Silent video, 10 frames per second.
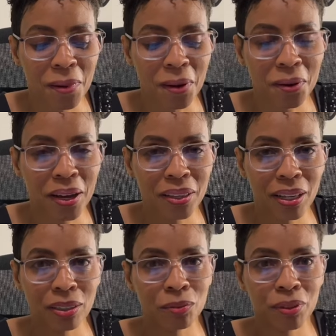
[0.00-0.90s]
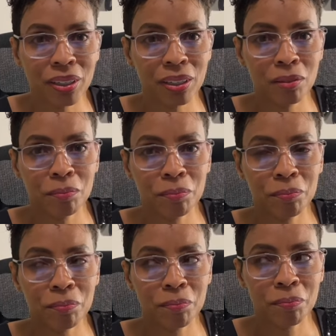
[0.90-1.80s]
Okay, that's where he
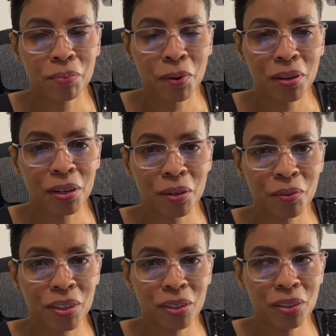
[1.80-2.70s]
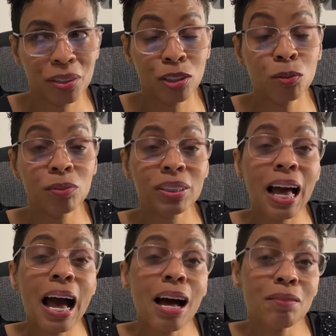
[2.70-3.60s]
brought up, we lose
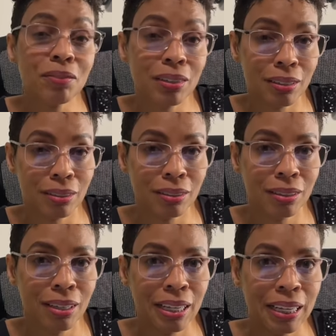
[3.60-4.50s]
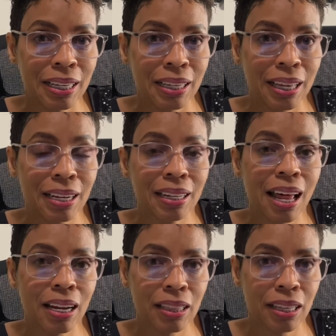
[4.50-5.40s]
confidence in a
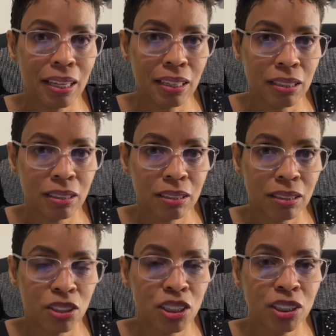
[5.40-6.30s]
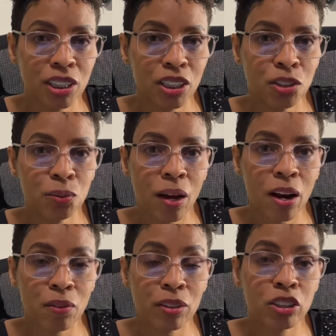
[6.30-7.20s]
lot of things. She said, you
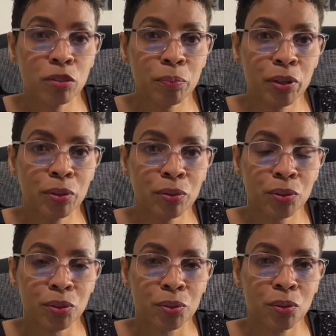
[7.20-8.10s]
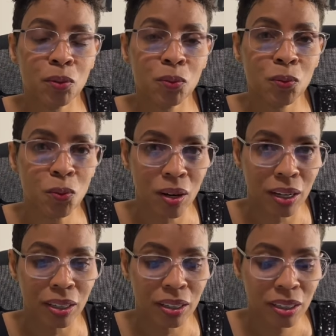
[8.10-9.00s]
are the spiritual
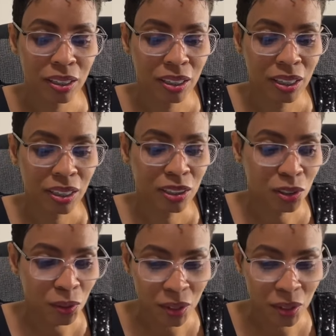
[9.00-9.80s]
one. So